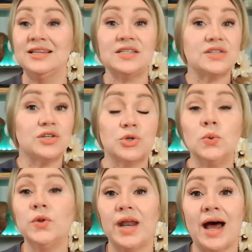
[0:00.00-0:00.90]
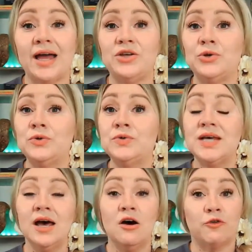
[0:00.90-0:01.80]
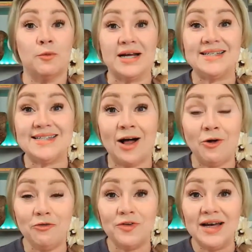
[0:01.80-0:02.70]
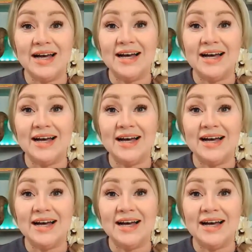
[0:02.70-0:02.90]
and this is a tool that I use for myself,